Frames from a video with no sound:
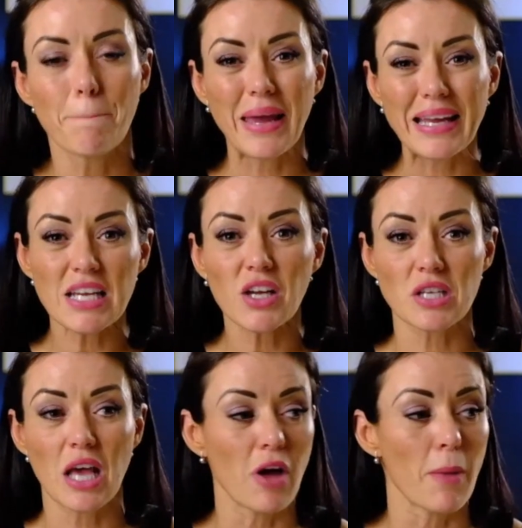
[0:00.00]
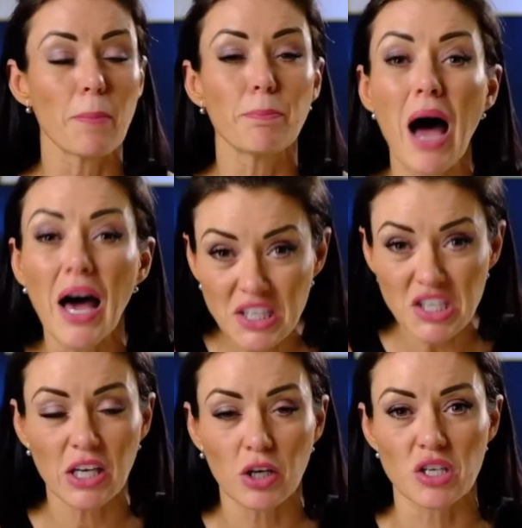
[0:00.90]
Beating yourself up and
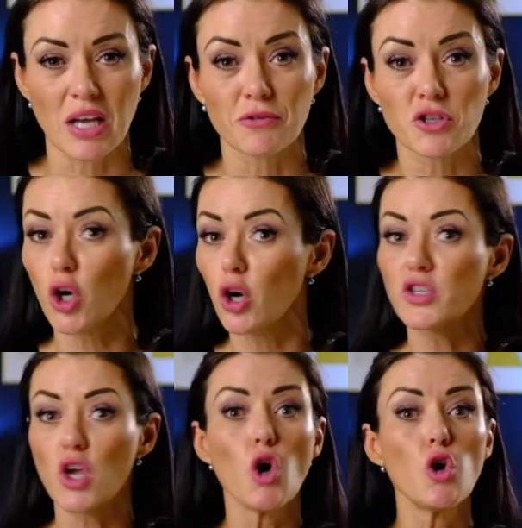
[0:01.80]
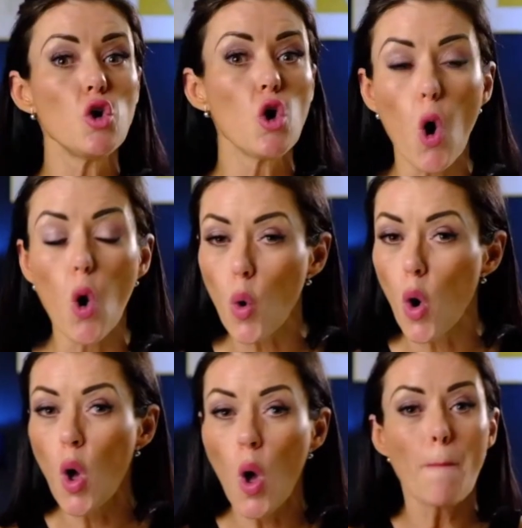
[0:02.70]
punishing yourself serves
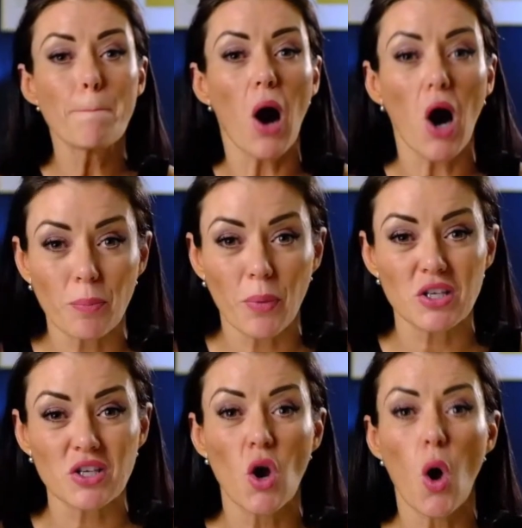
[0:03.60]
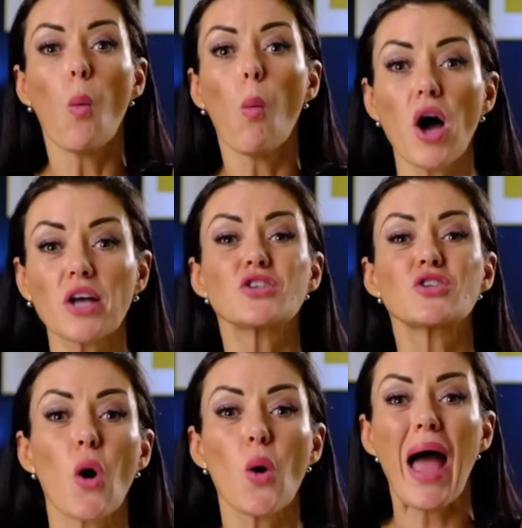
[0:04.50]
no purpose
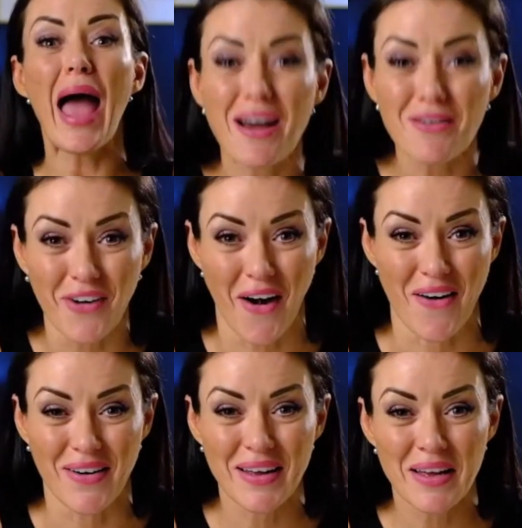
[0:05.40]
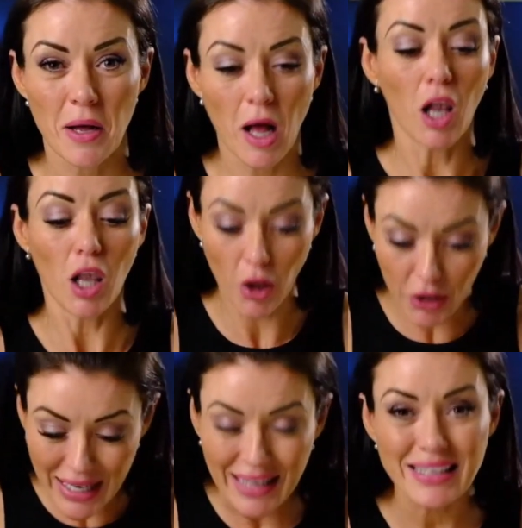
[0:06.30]
whatsoever.
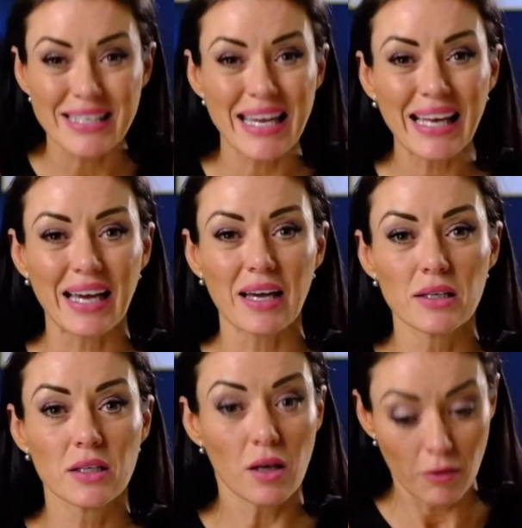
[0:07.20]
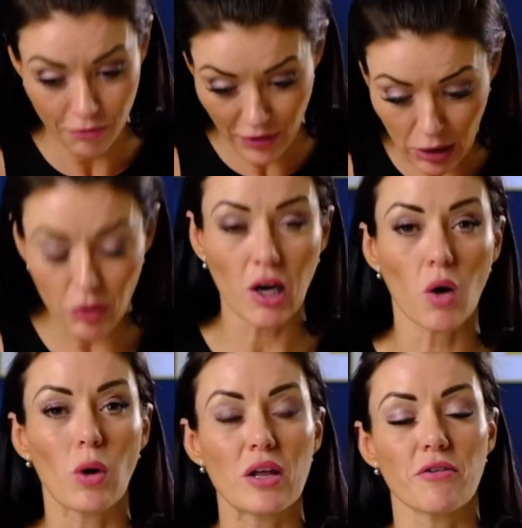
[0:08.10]
Looking at the data, figuring
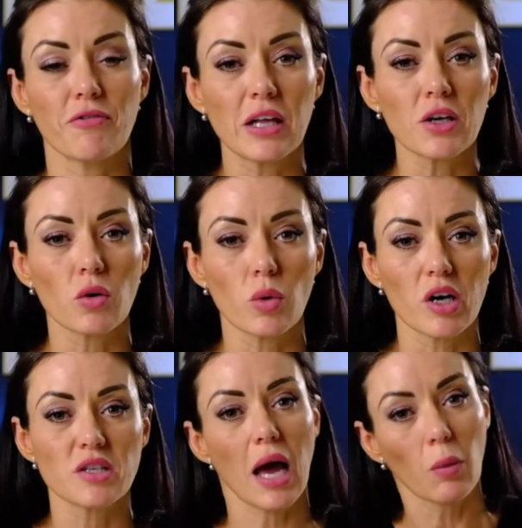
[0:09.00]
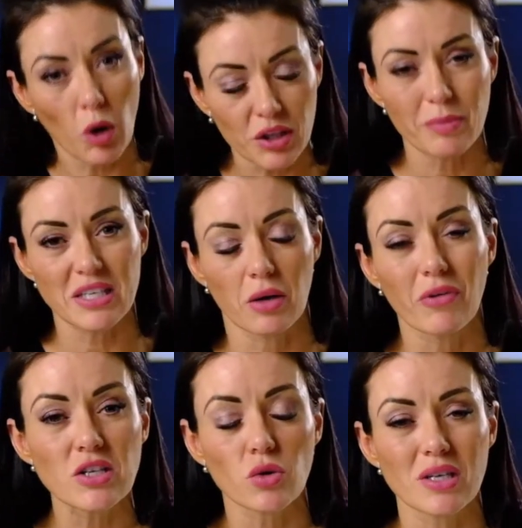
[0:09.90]
out where the failure was and what the missing
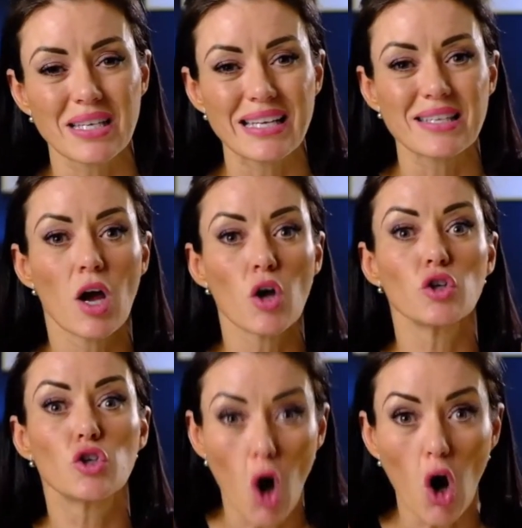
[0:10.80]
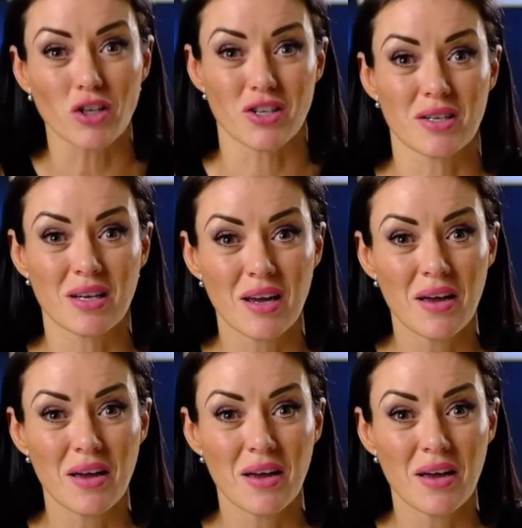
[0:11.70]
resource is, does.